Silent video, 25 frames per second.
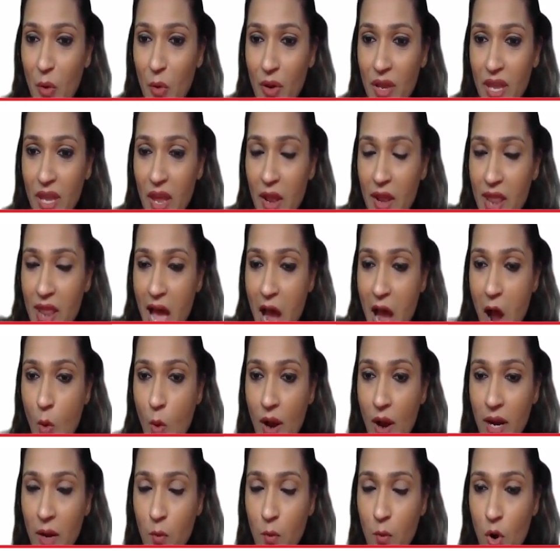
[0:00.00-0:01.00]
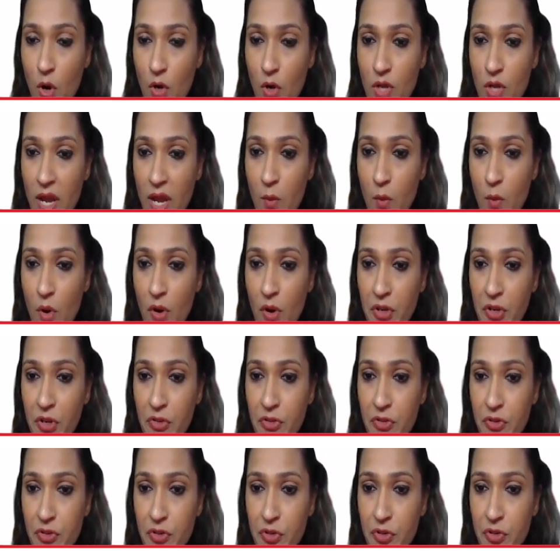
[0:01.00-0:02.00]
Okay, now what I
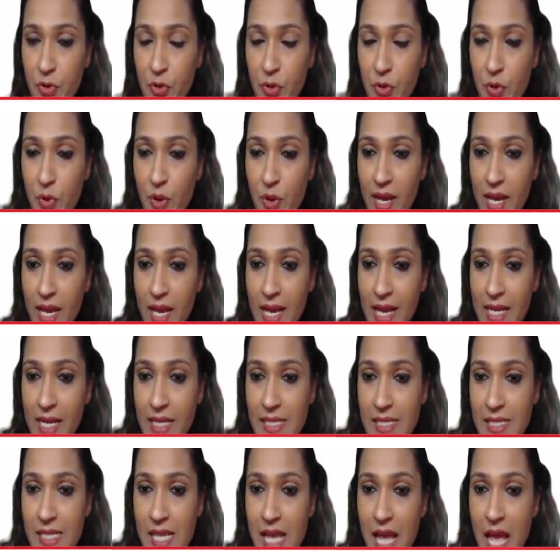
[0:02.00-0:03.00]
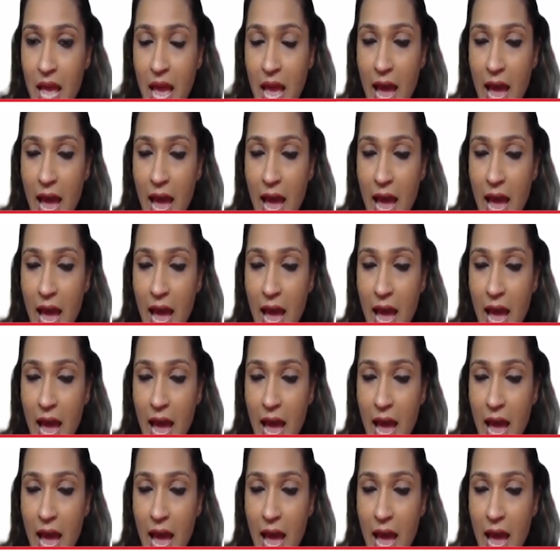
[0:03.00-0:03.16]
want you to do is